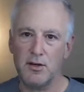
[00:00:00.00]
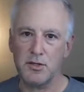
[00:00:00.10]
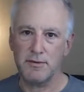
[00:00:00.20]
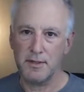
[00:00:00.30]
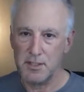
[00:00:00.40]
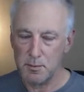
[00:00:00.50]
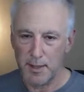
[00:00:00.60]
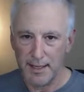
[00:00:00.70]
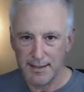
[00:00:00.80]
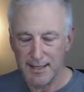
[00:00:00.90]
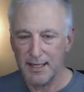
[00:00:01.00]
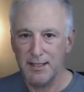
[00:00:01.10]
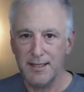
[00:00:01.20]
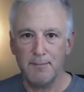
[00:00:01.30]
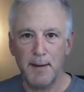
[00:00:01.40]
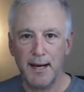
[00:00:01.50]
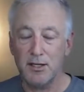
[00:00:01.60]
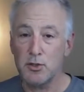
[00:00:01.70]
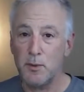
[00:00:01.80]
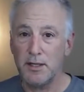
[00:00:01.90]
over list price like you did back in
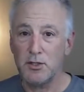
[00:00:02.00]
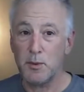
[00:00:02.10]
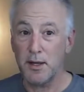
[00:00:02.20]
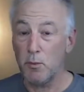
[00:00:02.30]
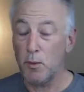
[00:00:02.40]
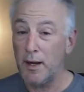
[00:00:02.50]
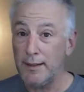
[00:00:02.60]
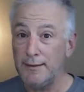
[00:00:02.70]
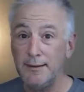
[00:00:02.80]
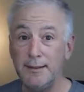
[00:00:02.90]
2021.